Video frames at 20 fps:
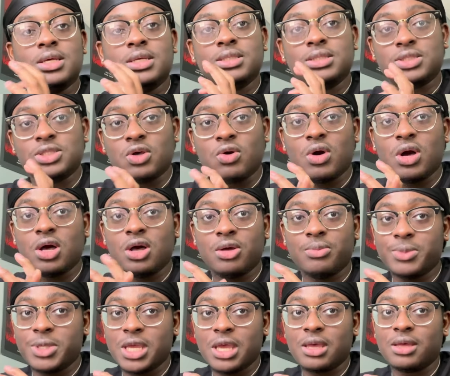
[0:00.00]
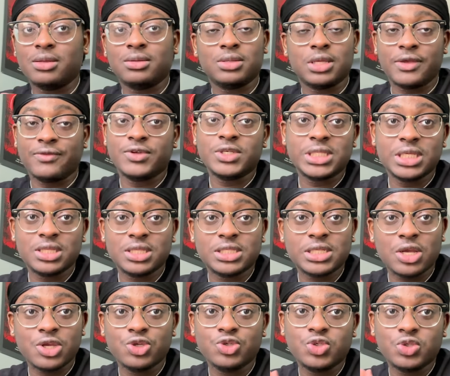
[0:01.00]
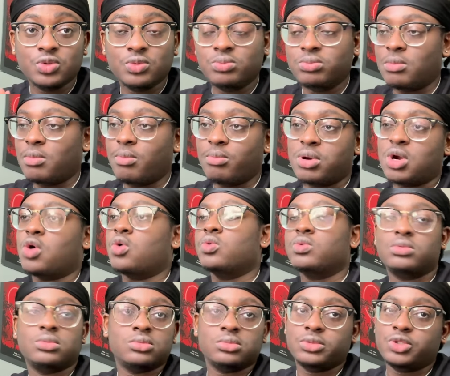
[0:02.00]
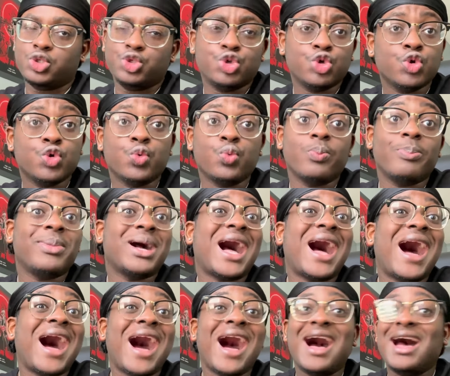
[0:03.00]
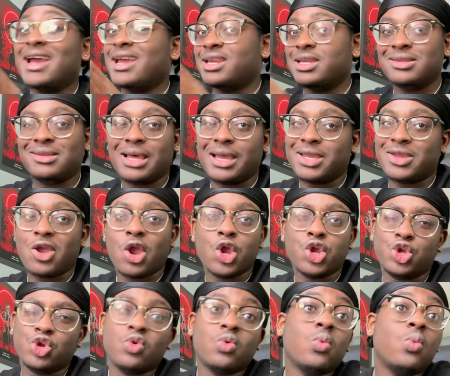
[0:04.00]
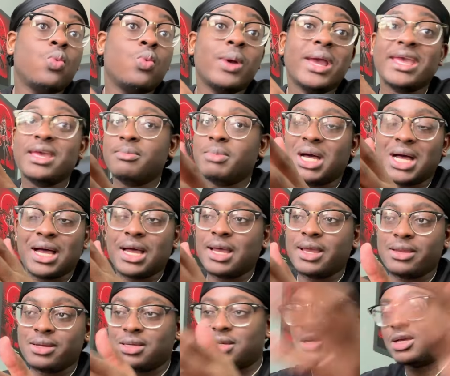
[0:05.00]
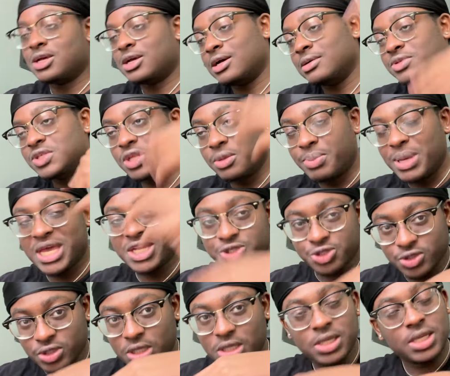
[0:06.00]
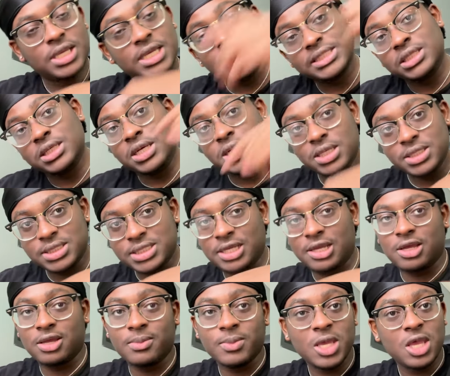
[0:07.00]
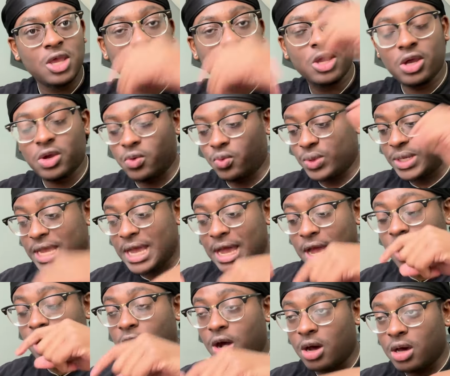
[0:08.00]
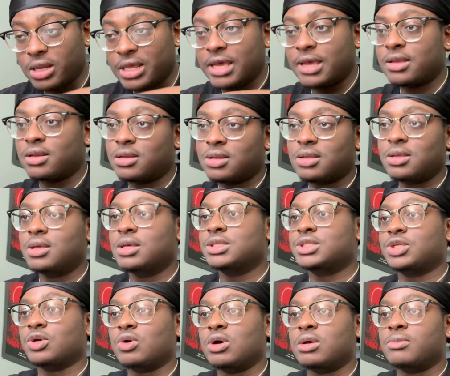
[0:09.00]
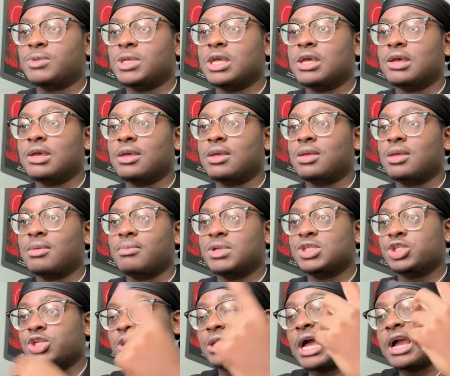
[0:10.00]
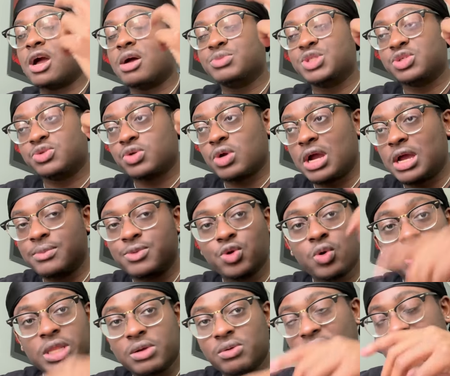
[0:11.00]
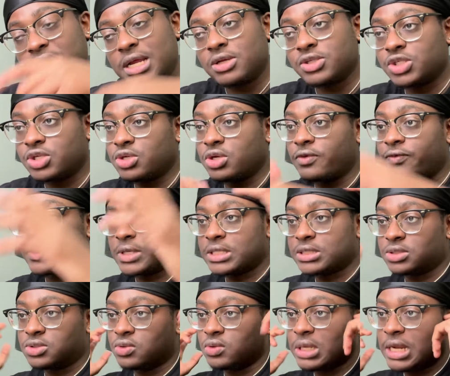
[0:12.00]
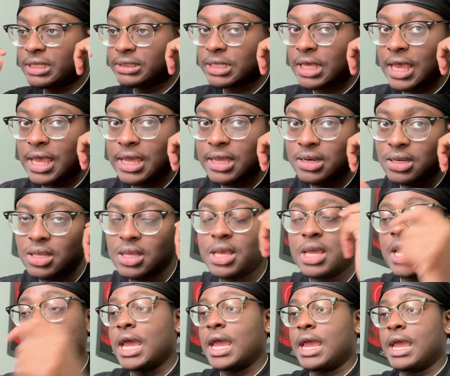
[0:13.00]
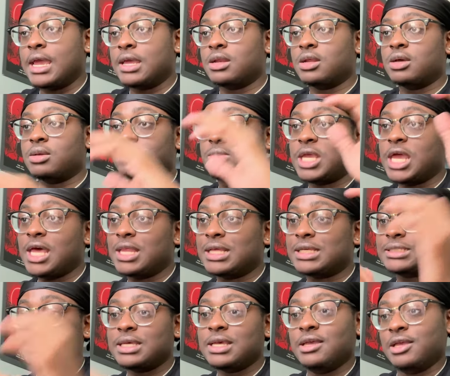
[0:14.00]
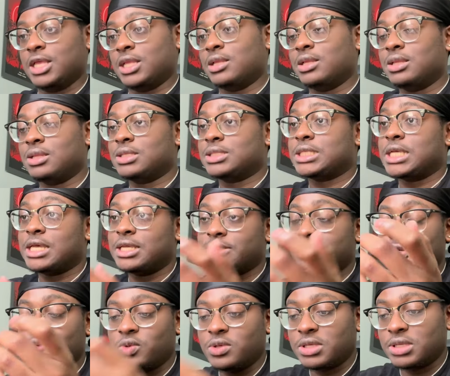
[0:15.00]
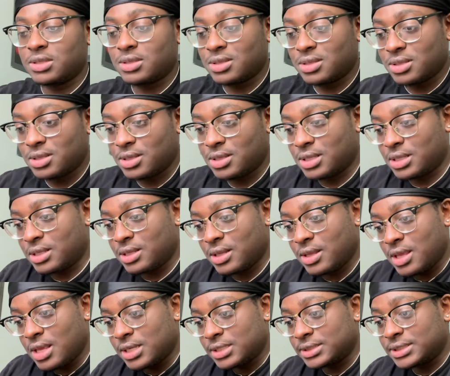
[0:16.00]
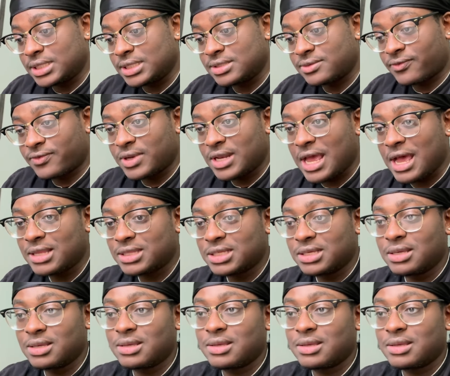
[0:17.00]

So um yeah, if you're seeing this on YouTube, bro, you're behind. Like you're way behind. Come to the Patreon. It's a good time. We got all that. So um yeah, make sure you like, comment, subscribe, do all that right now so you don't forget to do it at the end. And um yeah, that's it. Let's get into it. Season finale.